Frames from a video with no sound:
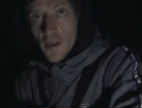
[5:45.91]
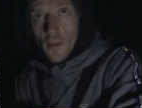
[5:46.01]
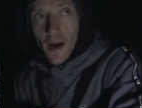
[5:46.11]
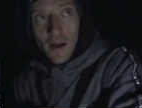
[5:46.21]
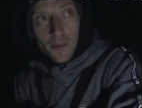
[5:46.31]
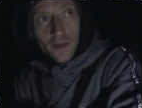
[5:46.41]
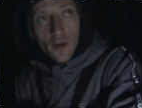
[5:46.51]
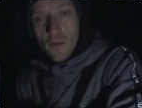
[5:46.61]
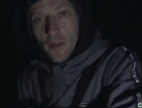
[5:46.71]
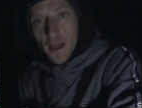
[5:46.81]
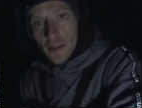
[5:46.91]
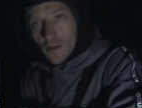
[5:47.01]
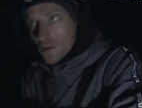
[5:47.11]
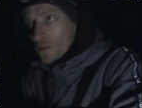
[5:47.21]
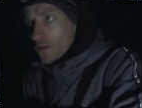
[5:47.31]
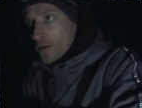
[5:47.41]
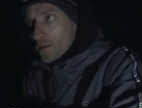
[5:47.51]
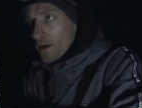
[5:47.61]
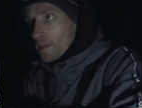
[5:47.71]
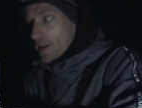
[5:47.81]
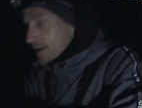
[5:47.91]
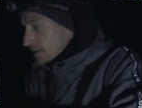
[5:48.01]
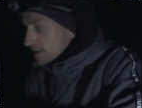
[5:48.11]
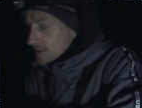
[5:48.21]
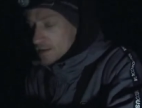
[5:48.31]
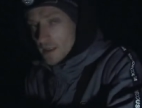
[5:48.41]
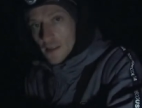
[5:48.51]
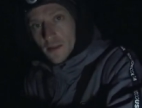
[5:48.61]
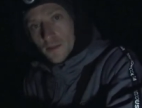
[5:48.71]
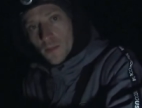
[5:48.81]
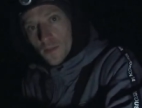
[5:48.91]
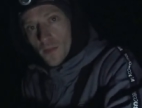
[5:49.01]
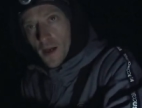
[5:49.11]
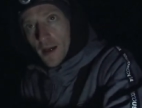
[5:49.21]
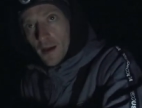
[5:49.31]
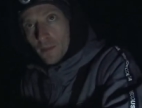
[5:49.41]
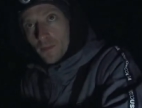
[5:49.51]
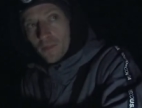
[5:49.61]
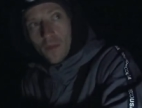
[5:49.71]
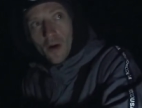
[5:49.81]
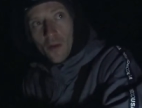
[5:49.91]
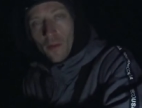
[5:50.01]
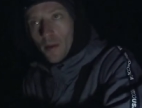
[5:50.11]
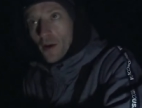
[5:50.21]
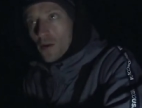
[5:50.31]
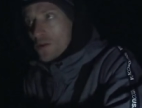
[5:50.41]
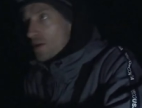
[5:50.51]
see what happens over the next sort of 45 minutes as the tide's on the push,